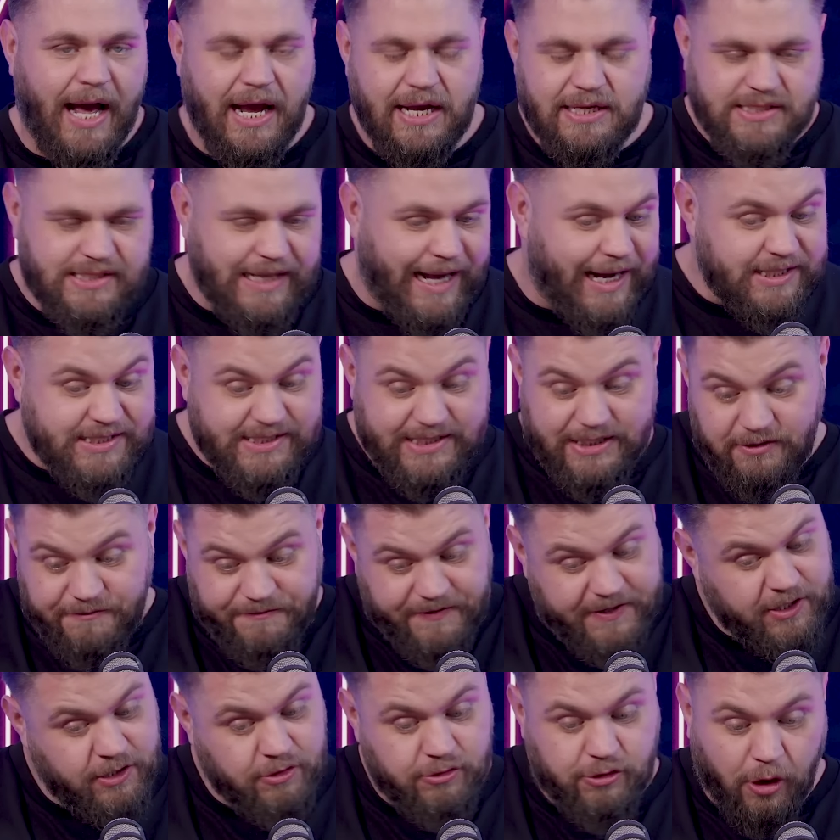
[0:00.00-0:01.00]
I, I still
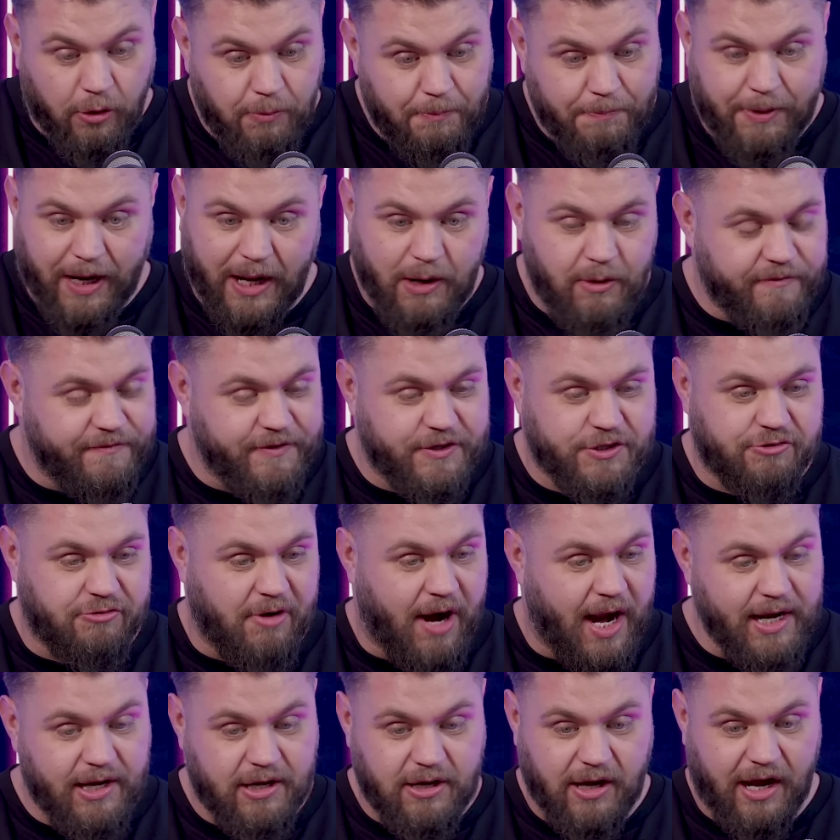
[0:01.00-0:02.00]
think you don't play with a
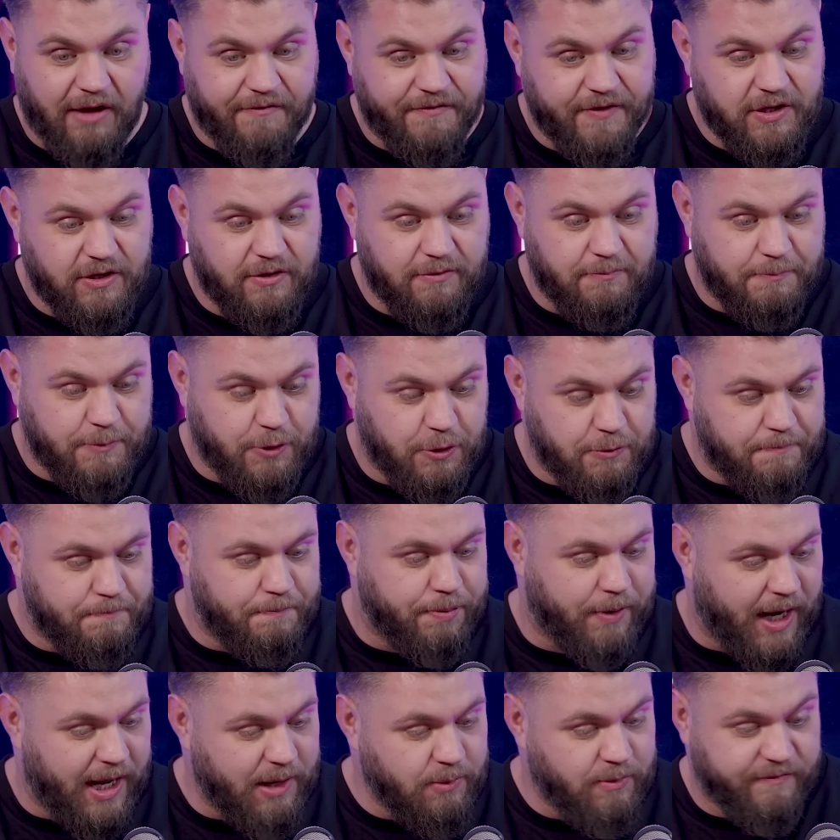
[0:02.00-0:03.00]
striker. I think you, you
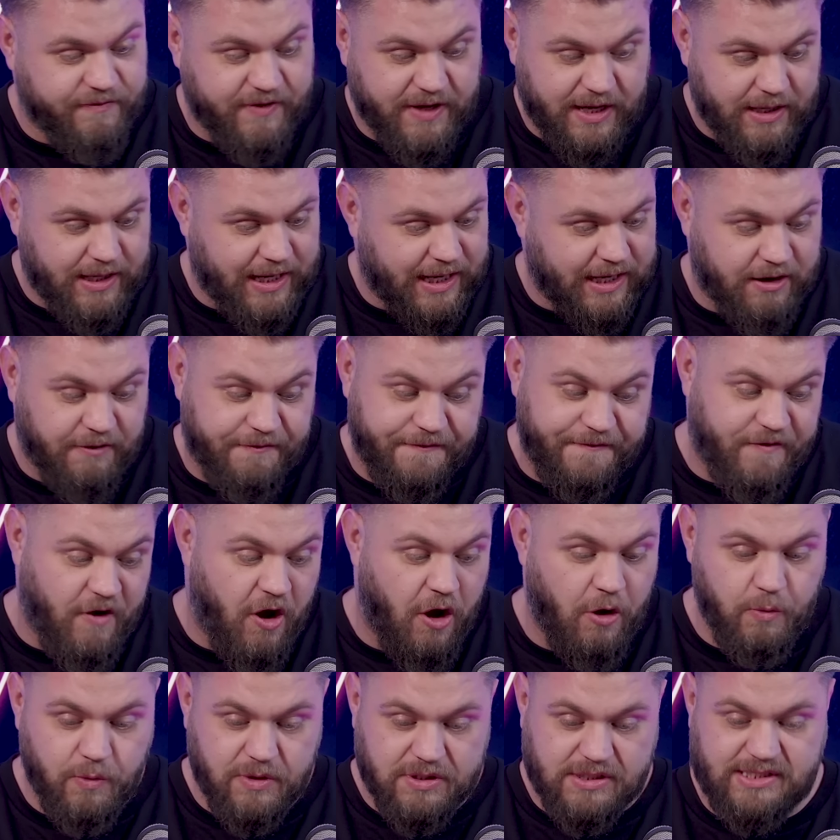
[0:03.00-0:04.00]
play with a, like a
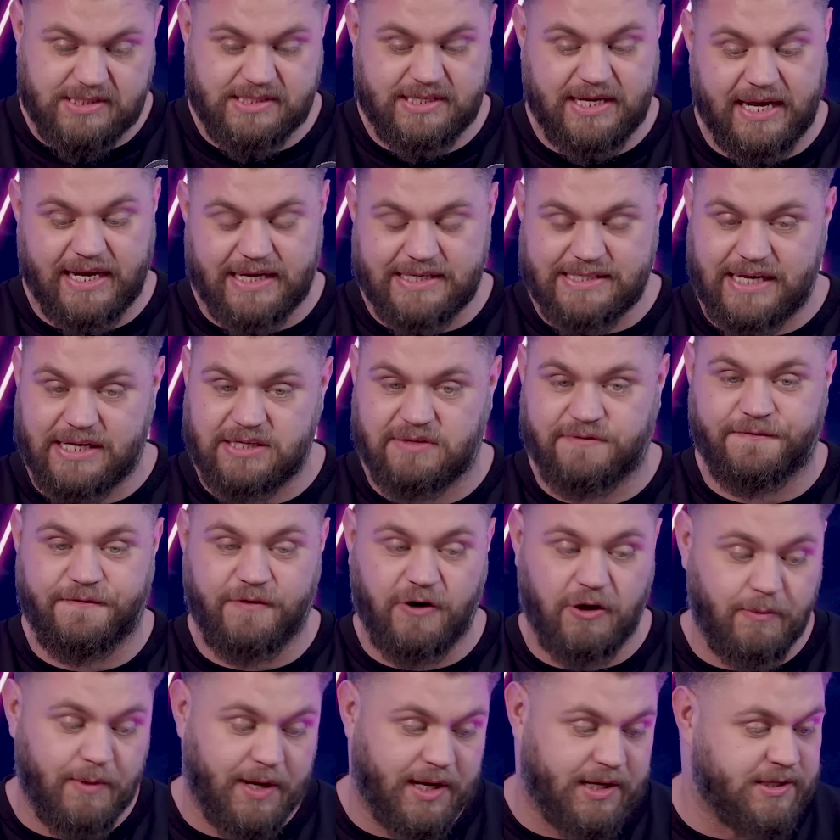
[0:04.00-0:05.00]
forward six that's
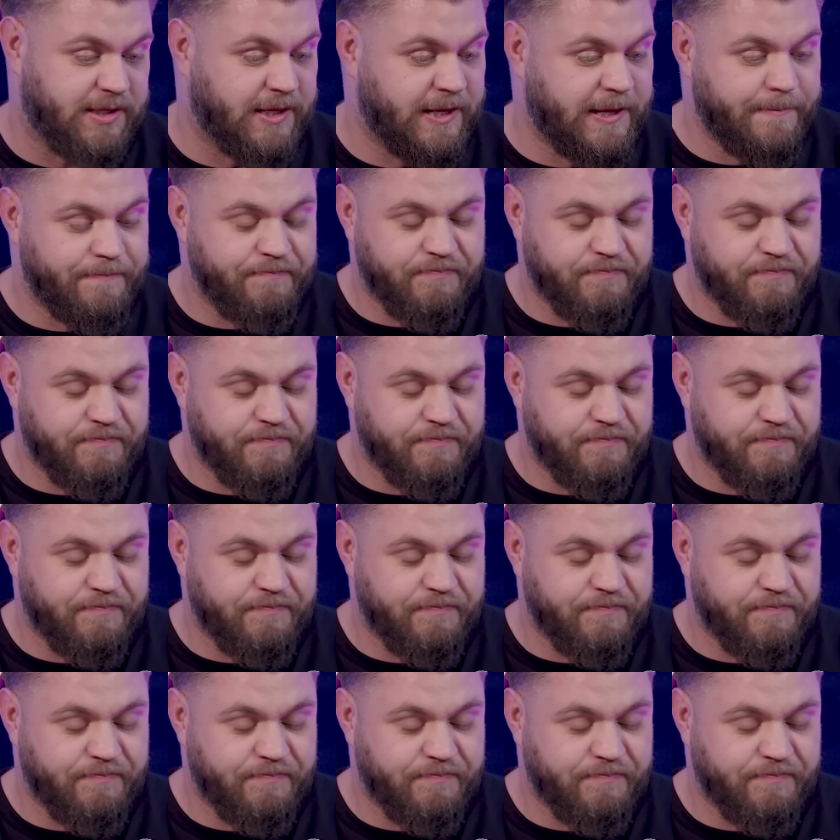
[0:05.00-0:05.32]
fluid.